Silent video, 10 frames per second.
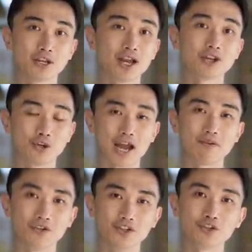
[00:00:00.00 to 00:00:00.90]
are not your
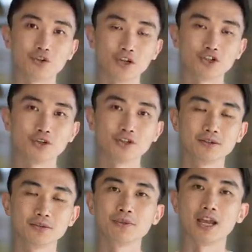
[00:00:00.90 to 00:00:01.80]
average
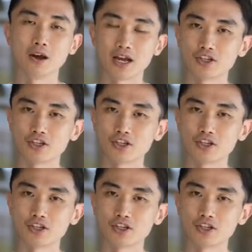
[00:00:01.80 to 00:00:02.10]
structures, they are